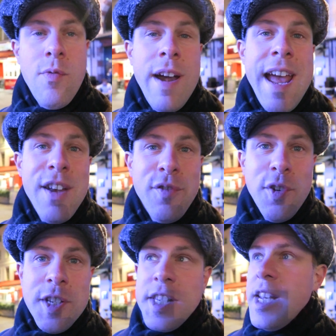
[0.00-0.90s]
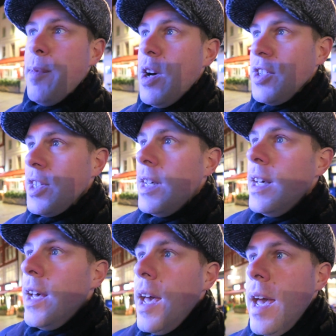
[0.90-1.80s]
renowned for its cinemas,
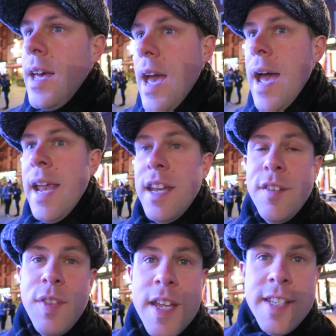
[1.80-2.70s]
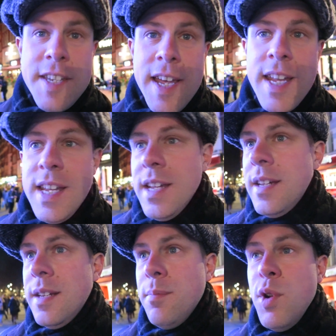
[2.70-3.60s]
and if there's a
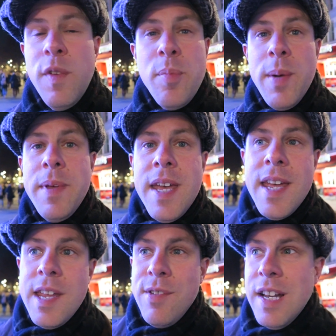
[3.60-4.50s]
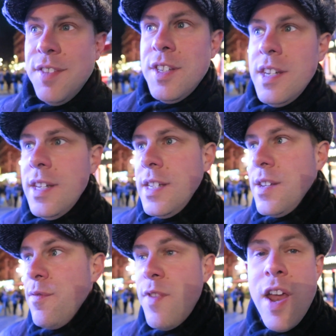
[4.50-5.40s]
movie premiere here in London,
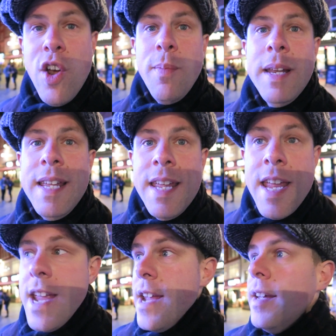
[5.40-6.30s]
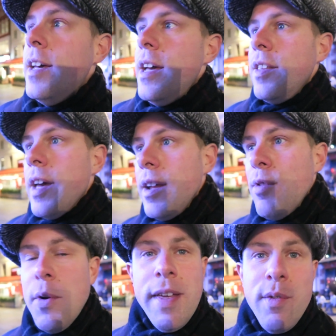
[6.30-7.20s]
it's invariably here. They
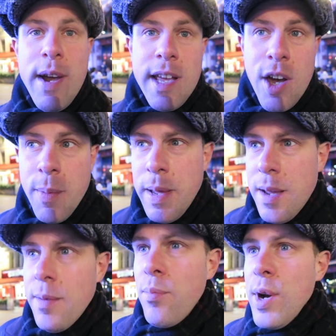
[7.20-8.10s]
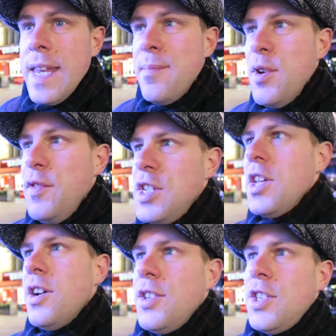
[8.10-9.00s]
roll out the red carpet, bring in the movie
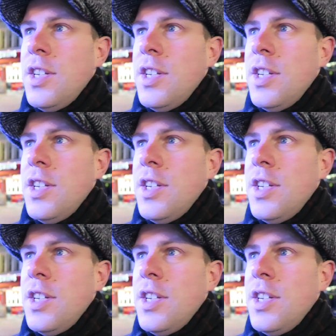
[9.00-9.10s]
stars.